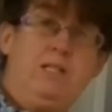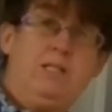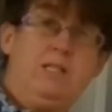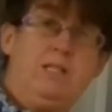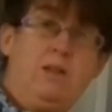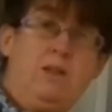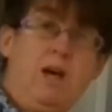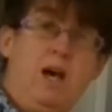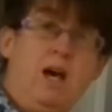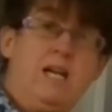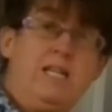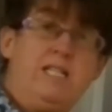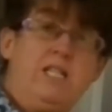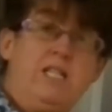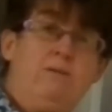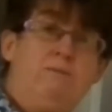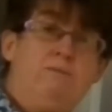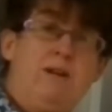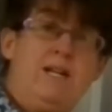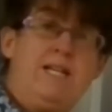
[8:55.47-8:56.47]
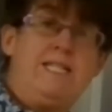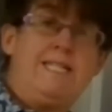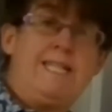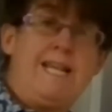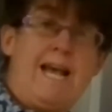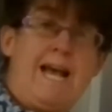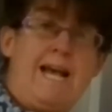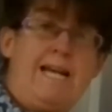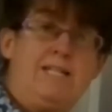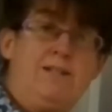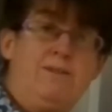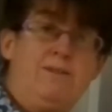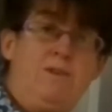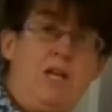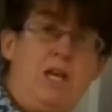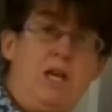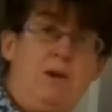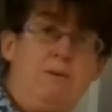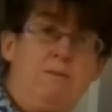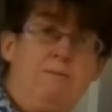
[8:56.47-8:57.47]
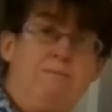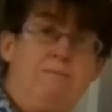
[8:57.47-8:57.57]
so that I don't race ahead of you.